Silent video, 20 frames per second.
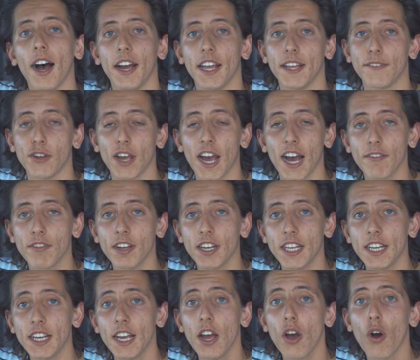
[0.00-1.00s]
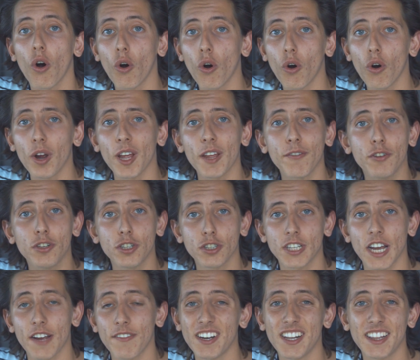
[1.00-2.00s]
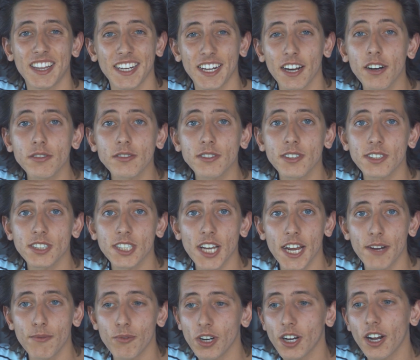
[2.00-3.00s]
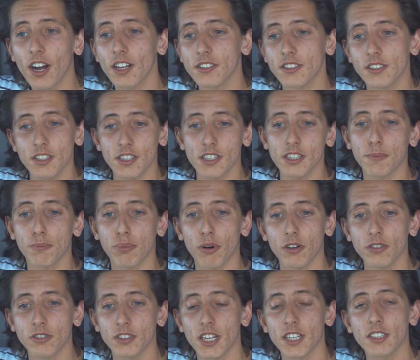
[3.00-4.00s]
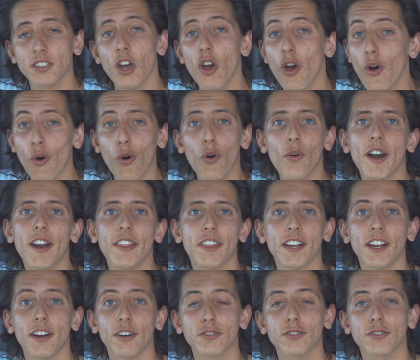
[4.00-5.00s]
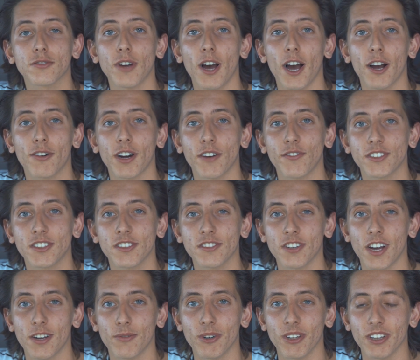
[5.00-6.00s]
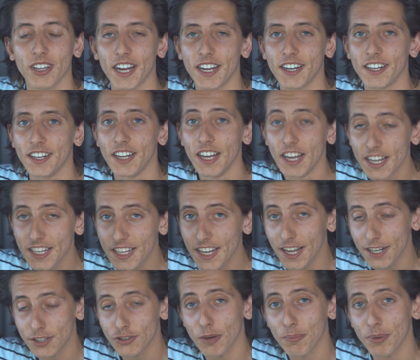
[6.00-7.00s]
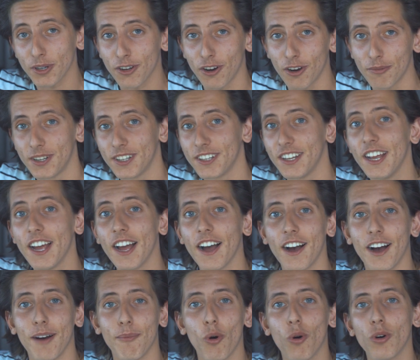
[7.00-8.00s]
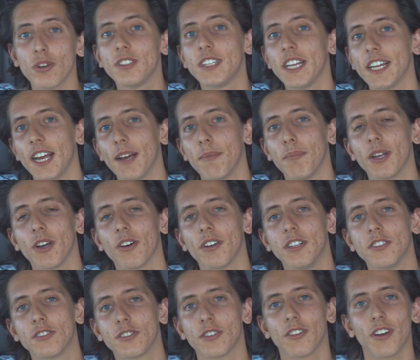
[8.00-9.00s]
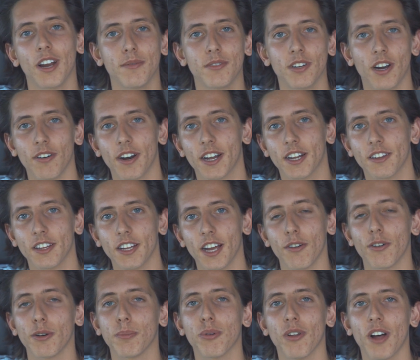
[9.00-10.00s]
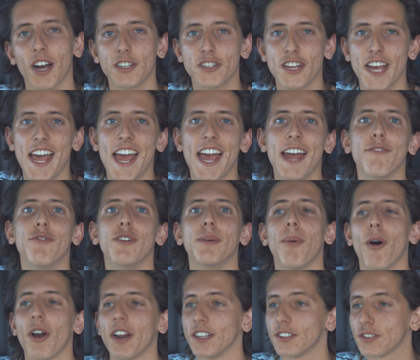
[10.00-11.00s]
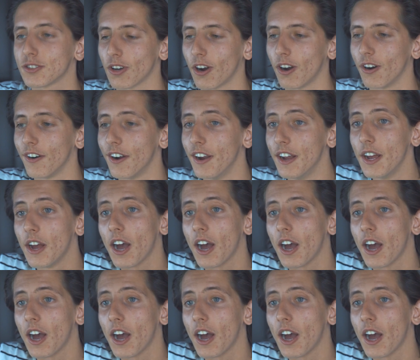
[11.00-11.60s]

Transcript: if you have any, or if you just have anything else to say in regards to this process or anything else graphic design related. Yeah, drop a comment or DM me on Instagram directly. I reply to everybody. So